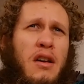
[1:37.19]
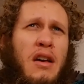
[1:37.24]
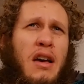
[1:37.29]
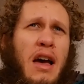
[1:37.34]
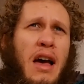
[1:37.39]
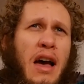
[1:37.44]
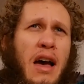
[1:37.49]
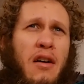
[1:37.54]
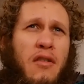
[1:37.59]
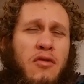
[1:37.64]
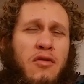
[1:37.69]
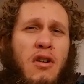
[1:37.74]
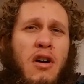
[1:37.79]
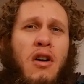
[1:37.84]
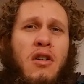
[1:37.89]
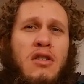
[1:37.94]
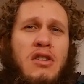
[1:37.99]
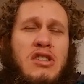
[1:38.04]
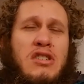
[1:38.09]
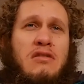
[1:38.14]
have
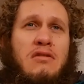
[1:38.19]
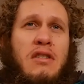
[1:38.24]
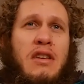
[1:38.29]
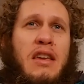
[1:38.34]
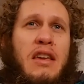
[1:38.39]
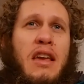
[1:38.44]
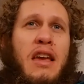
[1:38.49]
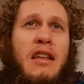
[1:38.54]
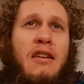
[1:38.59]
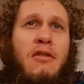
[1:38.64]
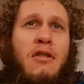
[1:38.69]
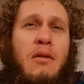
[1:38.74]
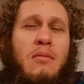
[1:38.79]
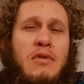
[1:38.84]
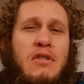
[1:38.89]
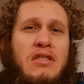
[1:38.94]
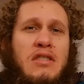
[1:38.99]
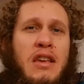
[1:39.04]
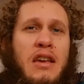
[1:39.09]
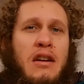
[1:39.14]
roguishly
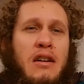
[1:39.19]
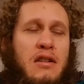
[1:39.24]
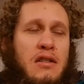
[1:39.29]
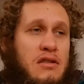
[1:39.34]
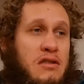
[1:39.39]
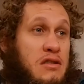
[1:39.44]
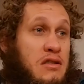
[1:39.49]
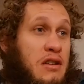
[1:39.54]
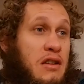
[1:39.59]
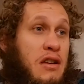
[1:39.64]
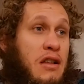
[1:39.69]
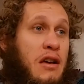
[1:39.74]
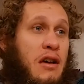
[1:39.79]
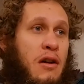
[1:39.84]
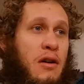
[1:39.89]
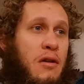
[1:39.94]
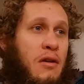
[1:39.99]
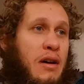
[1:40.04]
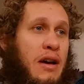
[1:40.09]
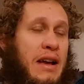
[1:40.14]
enormous ears. You
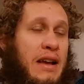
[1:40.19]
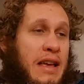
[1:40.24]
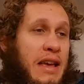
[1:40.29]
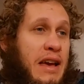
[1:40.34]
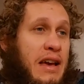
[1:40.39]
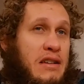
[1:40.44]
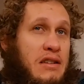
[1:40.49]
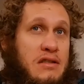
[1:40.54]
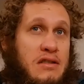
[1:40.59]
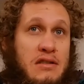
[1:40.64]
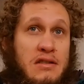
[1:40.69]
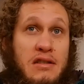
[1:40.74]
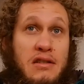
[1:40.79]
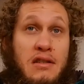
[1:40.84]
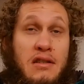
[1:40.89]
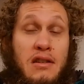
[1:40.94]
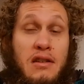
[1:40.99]
know, I guess.